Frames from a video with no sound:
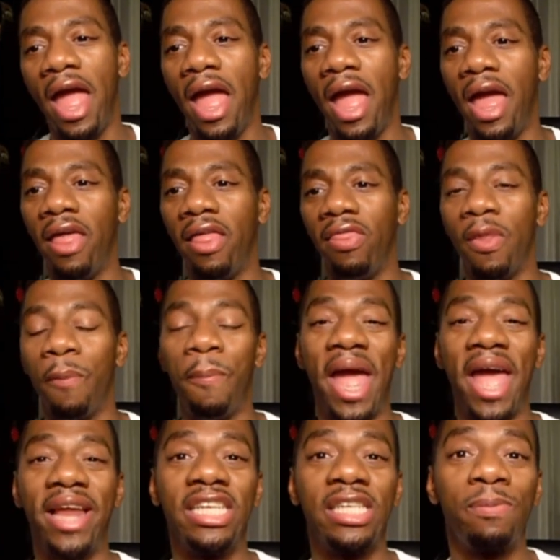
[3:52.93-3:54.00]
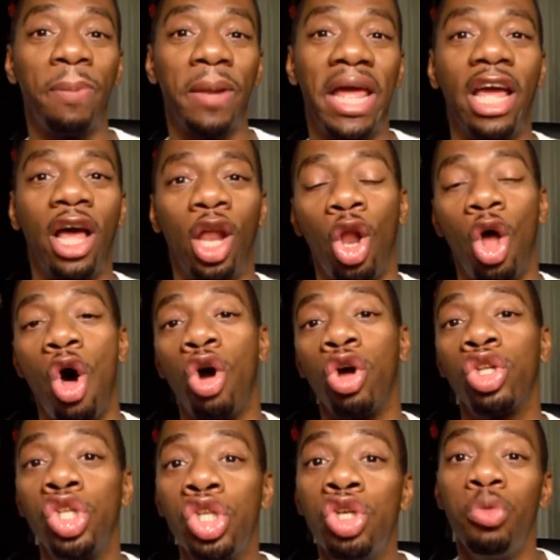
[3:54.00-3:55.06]
and the band is playing
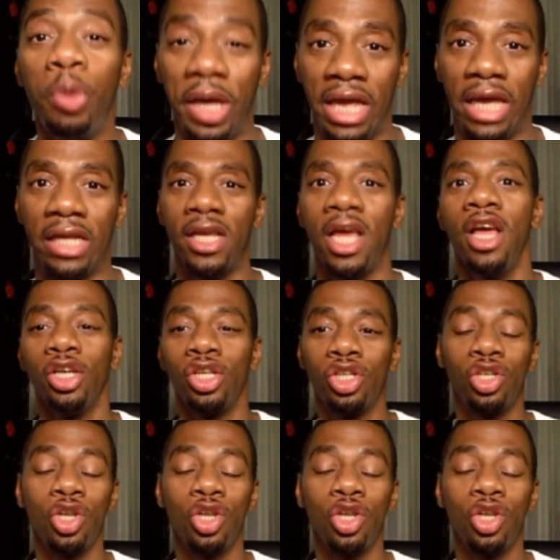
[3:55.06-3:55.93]
along to it.